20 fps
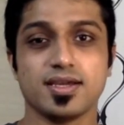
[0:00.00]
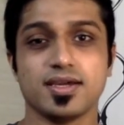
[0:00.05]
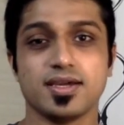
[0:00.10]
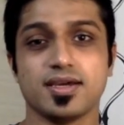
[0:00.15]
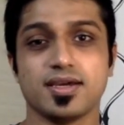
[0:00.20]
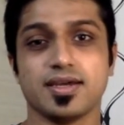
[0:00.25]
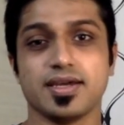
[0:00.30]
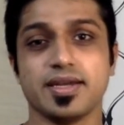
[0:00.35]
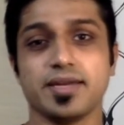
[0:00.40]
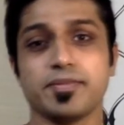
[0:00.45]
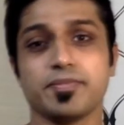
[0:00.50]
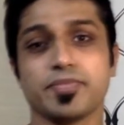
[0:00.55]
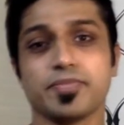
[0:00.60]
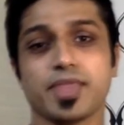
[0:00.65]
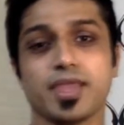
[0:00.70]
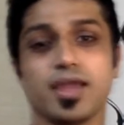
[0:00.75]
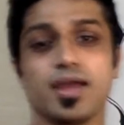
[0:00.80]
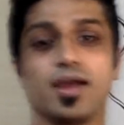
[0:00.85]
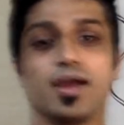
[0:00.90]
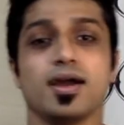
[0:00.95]
Right?
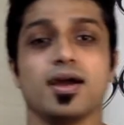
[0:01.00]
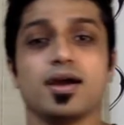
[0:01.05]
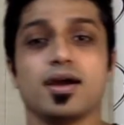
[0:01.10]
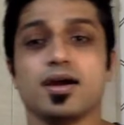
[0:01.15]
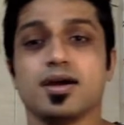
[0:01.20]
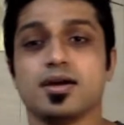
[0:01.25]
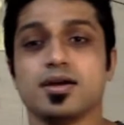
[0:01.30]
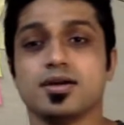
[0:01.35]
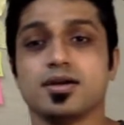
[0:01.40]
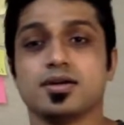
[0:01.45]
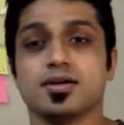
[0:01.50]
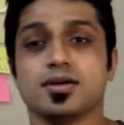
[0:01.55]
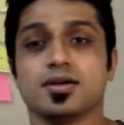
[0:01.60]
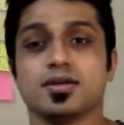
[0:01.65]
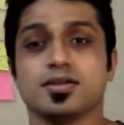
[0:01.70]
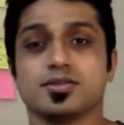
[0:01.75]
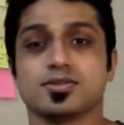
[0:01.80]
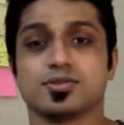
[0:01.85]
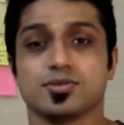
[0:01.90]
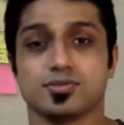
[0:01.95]

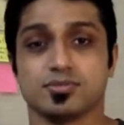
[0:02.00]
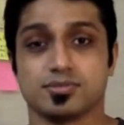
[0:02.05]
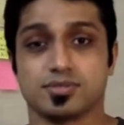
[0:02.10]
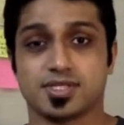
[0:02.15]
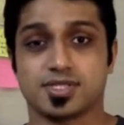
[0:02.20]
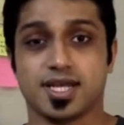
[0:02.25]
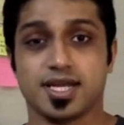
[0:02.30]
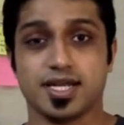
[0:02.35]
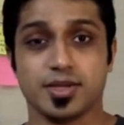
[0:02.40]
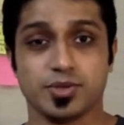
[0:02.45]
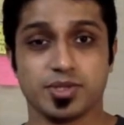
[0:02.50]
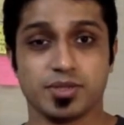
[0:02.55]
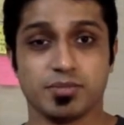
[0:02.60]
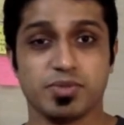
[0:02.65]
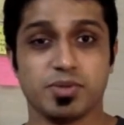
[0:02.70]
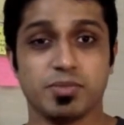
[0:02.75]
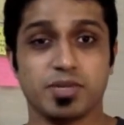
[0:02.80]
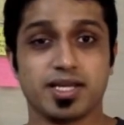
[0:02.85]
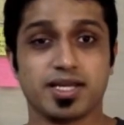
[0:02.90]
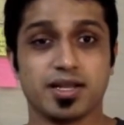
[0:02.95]
So starting with the
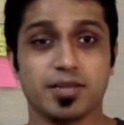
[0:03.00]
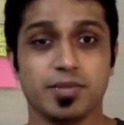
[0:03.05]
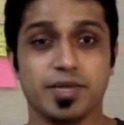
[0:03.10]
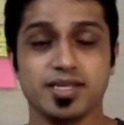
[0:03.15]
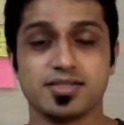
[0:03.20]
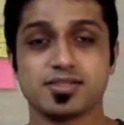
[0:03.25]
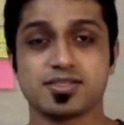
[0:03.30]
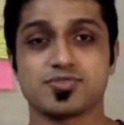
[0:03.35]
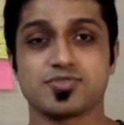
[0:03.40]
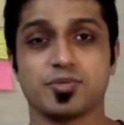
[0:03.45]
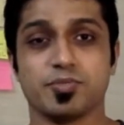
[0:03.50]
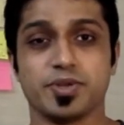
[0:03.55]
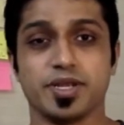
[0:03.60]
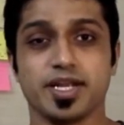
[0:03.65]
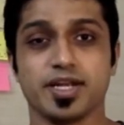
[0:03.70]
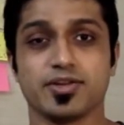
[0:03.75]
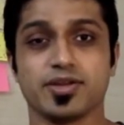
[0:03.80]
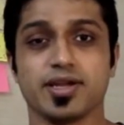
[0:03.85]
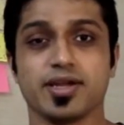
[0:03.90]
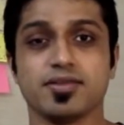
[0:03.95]
biblical basis for praying
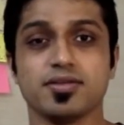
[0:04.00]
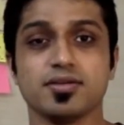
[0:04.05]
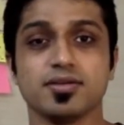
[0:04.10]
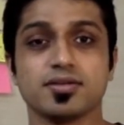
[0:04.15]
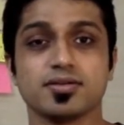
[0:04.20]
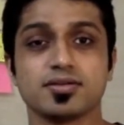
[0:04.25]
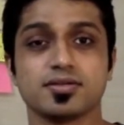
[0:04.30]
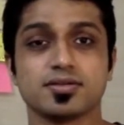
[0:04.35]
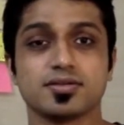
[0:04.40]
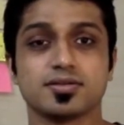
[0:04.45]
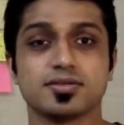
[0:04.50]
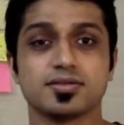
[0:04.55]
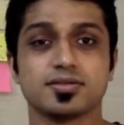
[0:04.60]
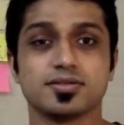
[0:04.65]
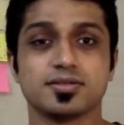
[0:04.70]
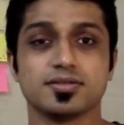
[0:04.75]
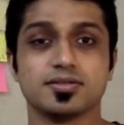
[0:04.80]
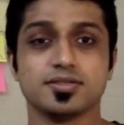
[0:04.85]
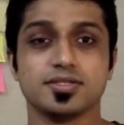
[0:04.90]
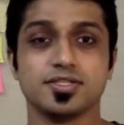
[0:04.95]
together,
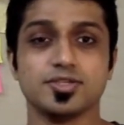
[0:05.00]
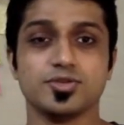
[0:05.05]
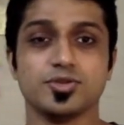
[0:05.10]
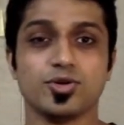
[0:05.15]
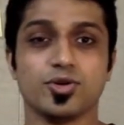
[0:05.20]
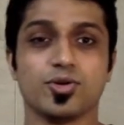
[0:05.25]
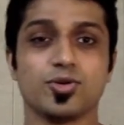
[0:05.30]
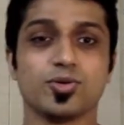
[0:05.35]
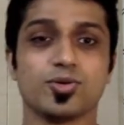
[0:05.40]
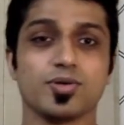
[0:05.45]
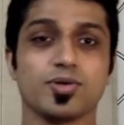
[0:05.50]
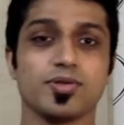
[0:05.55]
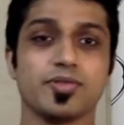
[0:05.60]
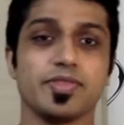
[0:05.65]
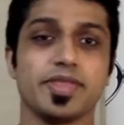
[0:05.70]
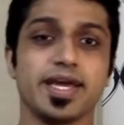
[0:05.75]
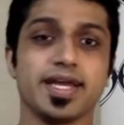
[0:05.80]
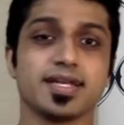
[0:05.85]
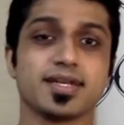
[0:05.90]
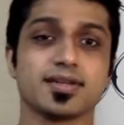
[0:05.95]
did you know
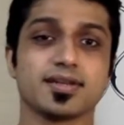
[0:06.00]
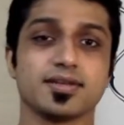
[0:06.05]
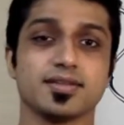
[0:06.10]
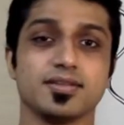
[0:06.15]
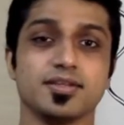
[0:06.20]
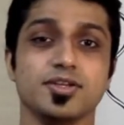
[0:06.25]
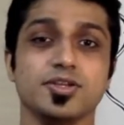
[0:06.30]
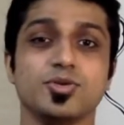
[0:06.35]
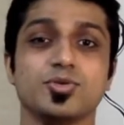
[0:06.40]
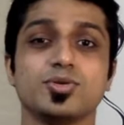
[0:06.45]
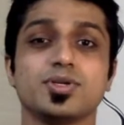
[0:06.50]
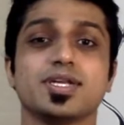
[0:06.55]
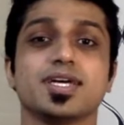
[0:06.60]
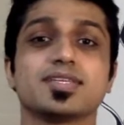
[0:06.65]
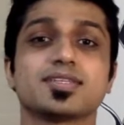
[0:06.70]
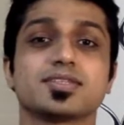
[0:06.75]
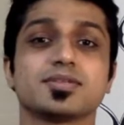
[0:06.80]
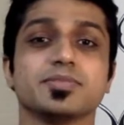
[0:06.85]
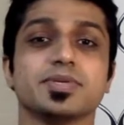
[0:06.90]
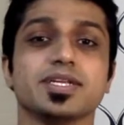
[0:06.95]
that the New
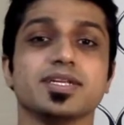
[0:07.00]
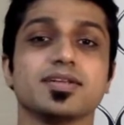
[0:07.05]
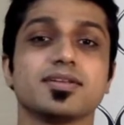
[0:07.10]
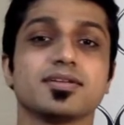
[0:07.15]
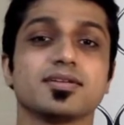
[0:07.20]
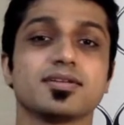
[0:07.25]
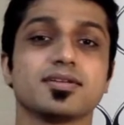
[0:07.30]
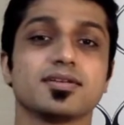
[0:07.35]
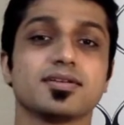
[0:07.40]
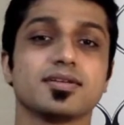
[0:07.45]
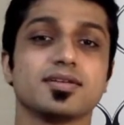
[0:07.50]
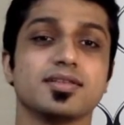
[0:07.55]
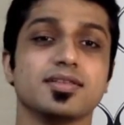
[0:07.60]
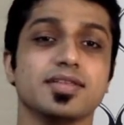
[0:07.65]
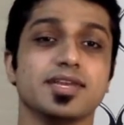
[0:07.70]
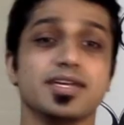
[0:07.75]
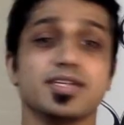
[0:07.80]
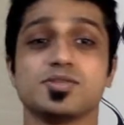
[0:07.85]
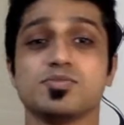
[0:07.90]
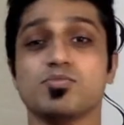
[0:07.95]
Testament,
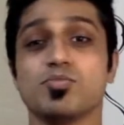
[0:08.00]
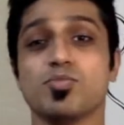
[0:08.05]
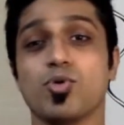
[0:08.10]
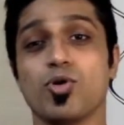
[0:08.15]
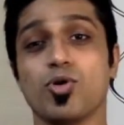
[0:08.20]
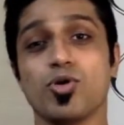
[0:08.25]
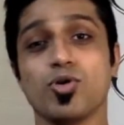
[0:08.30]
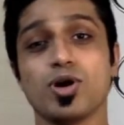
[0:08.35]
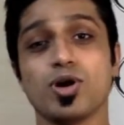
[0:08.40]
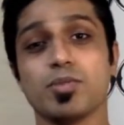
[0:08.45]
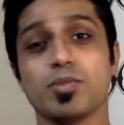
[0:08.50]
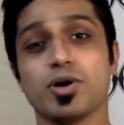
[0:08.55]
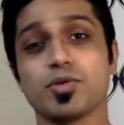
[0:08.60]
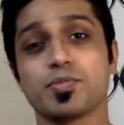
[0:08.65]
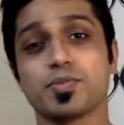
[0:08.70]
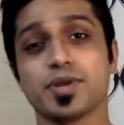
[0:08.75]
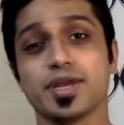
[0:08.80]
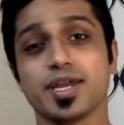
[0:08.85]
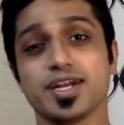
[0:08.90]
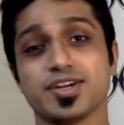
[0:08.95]
there is more about
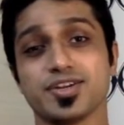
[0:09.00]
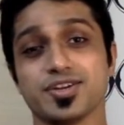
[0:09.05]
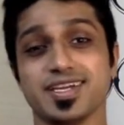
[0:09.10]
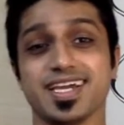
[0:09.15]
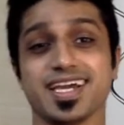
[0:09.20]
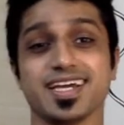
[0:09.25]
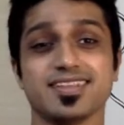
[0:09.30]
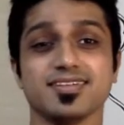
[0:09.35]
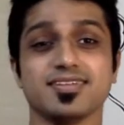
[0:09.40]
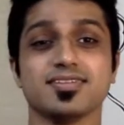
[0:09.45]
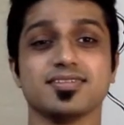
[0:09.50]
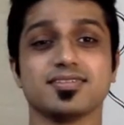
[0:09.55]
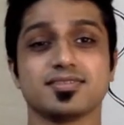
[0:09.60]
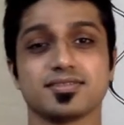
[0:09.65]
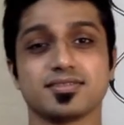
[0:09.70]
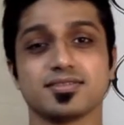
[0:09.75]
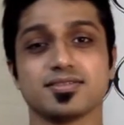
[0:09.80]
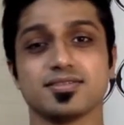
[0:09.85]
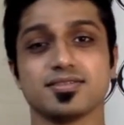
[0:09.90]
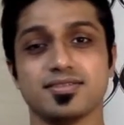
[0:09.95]
praying together
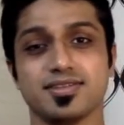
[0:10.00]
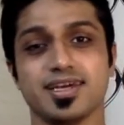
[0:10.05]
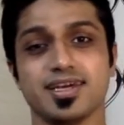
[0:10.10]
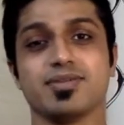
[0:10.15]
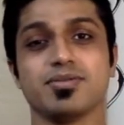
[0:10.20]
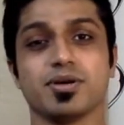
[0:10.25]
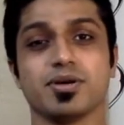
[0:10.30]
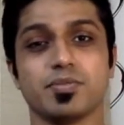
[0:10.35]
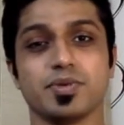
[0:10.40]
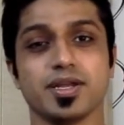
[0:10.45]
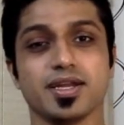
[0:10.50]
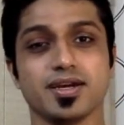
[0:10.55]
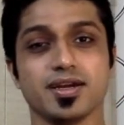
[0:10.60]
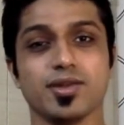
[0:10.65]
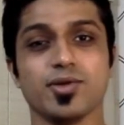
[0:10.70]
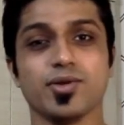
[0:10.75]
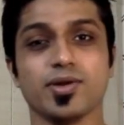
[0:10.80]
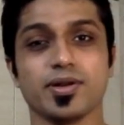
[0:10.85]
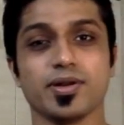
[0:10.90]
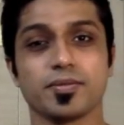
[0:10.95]
than about praying
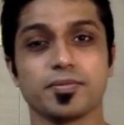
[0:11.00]
alone?